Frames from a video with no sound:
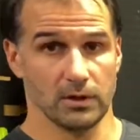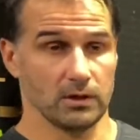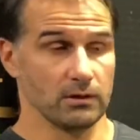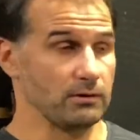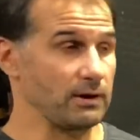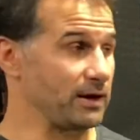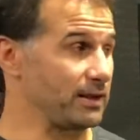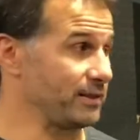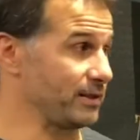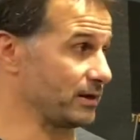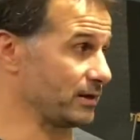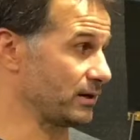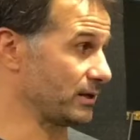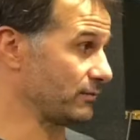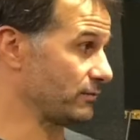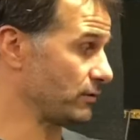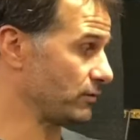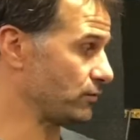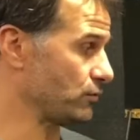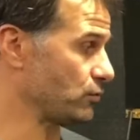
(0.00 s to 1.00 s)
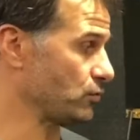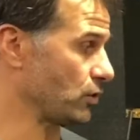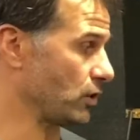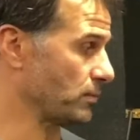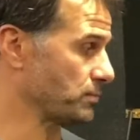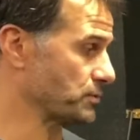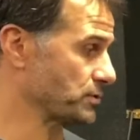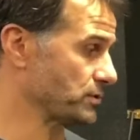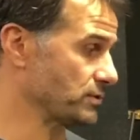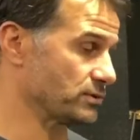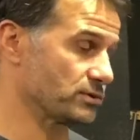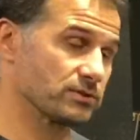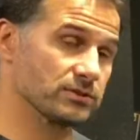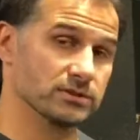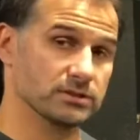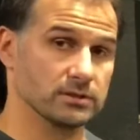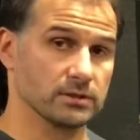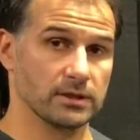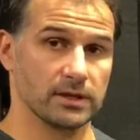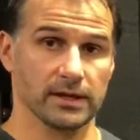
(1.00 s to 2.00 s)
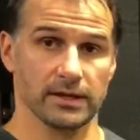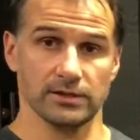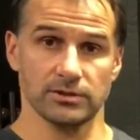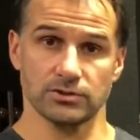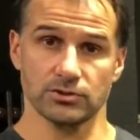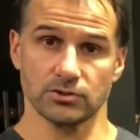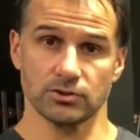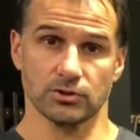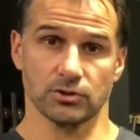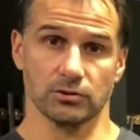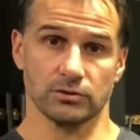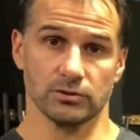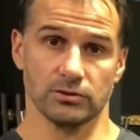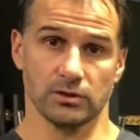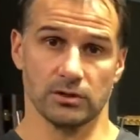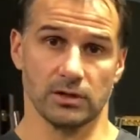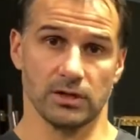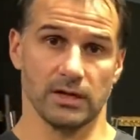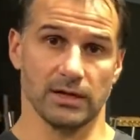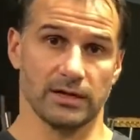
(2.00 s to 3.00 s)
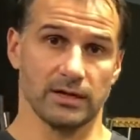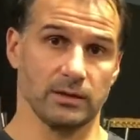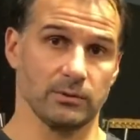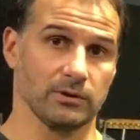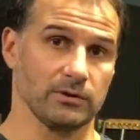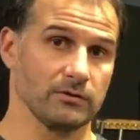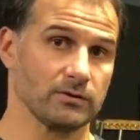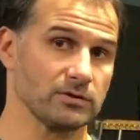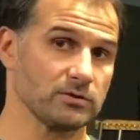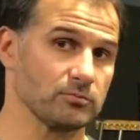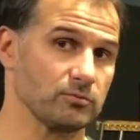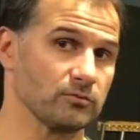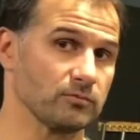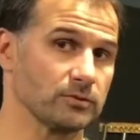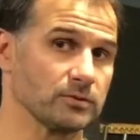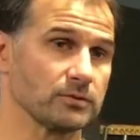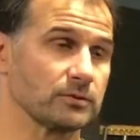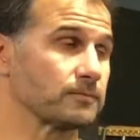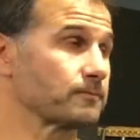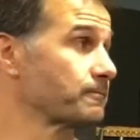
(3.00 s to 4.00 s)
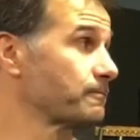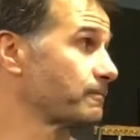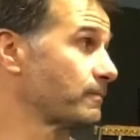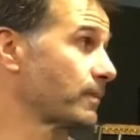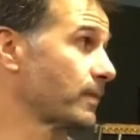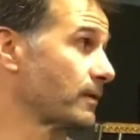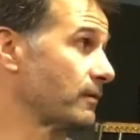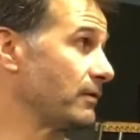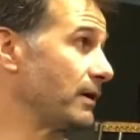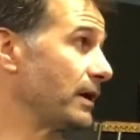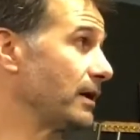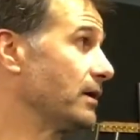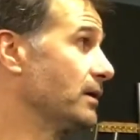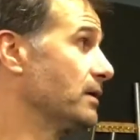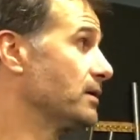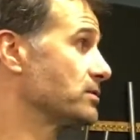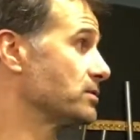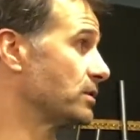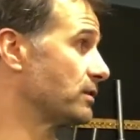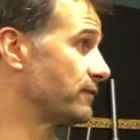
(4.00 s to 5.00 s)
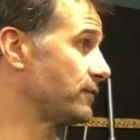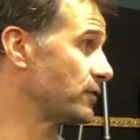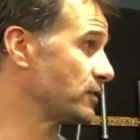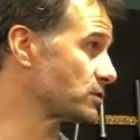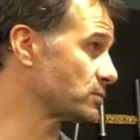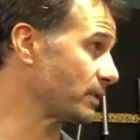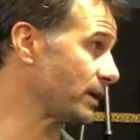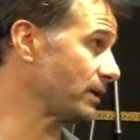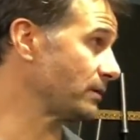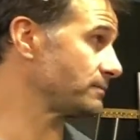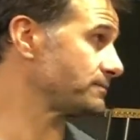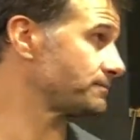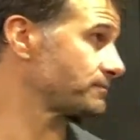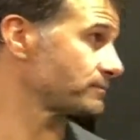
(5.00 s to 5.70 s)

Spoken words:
Right, and I'm going to give you a few options just in case your shoulders don't like any one of those movements. All right, so the first one,